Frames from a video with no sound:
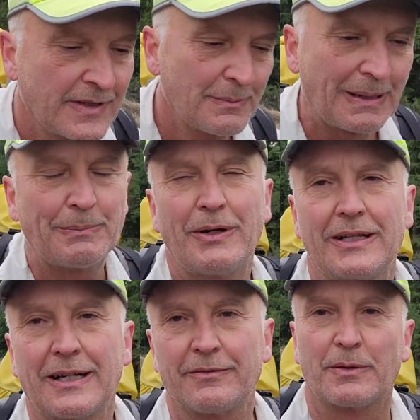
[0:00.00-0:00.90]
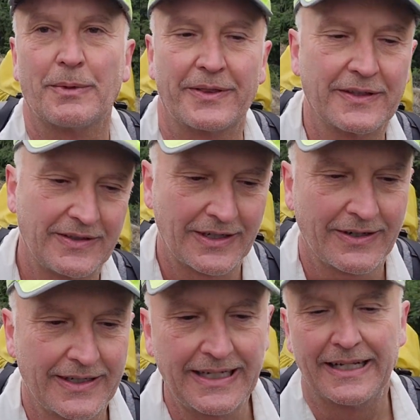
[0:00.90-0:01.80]
but I'm pretty comfortable with the
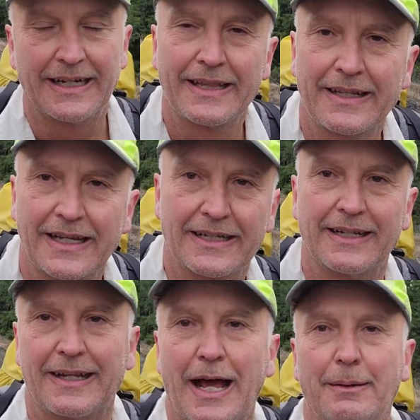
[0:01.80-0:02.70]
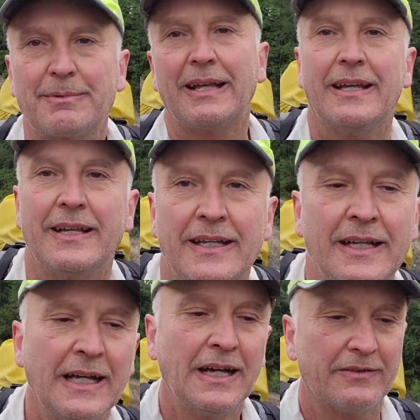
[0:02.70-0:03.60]
Sierra. Again, I think I can adapt.
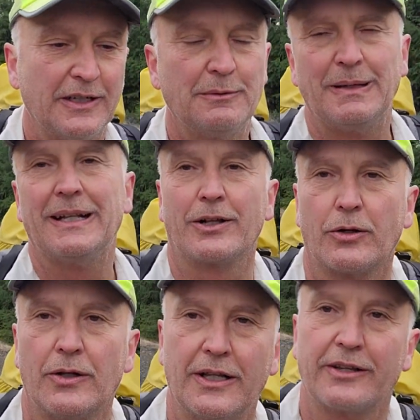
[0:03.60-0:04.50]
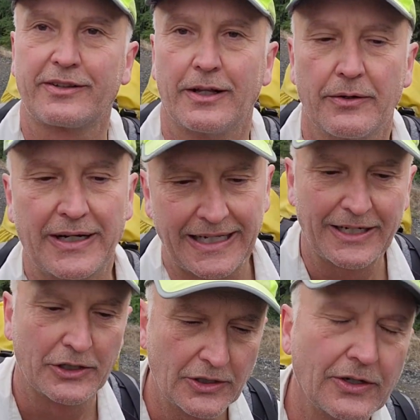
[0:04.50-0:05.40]
If need be, I'll go a little slower. I got
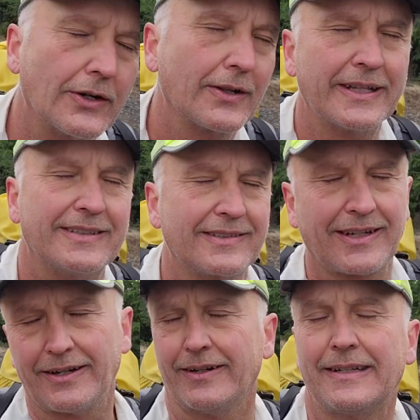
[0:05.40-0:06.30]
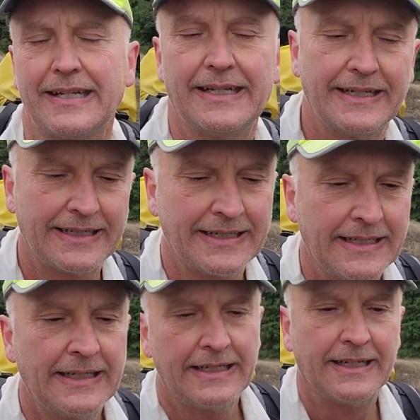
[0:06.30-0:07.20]
a good early start
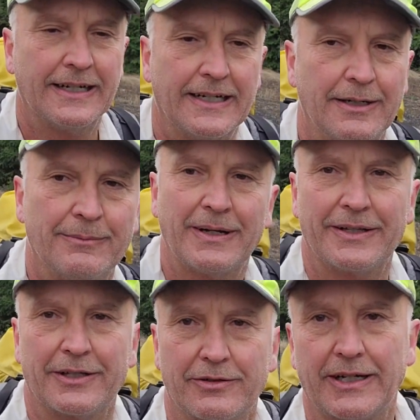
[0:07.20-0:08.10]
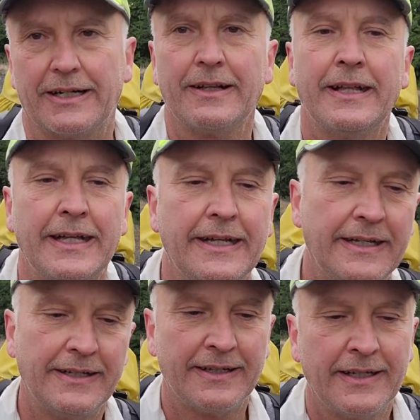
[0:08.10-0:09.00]
on the trail.
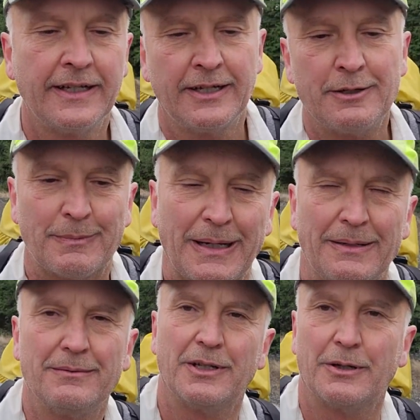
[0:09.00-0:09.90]
My